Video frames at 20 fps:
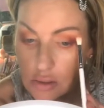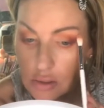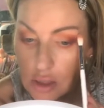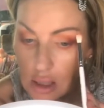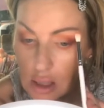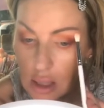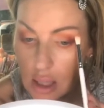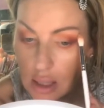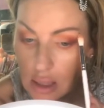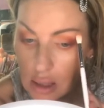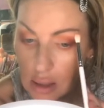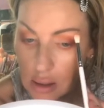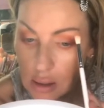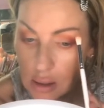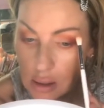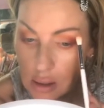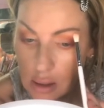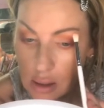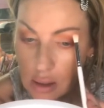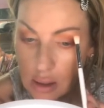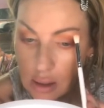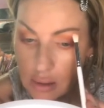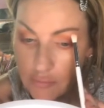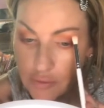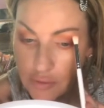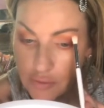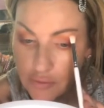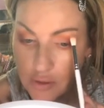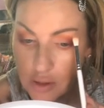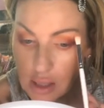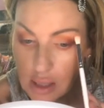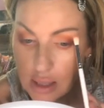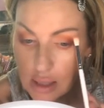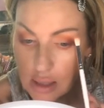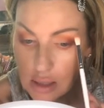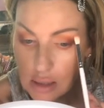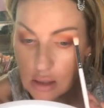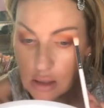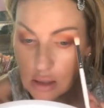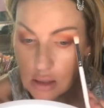You can kind of, if you feel
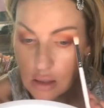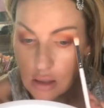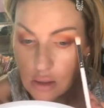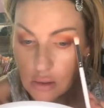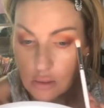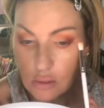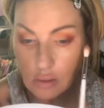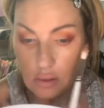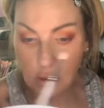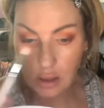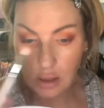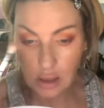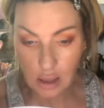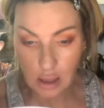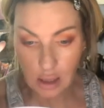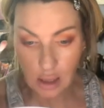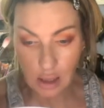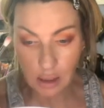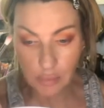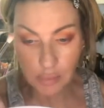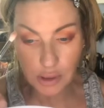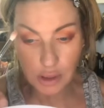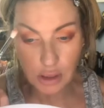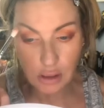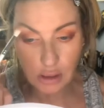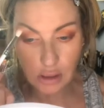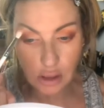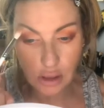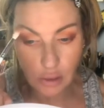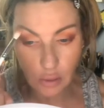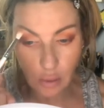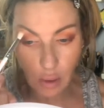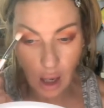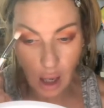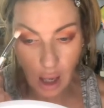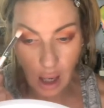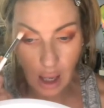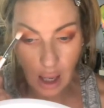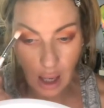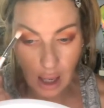like, you know, it got up a little too
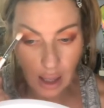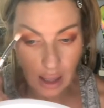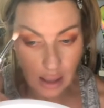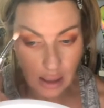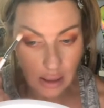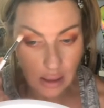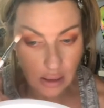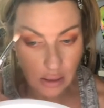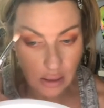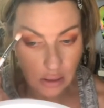high,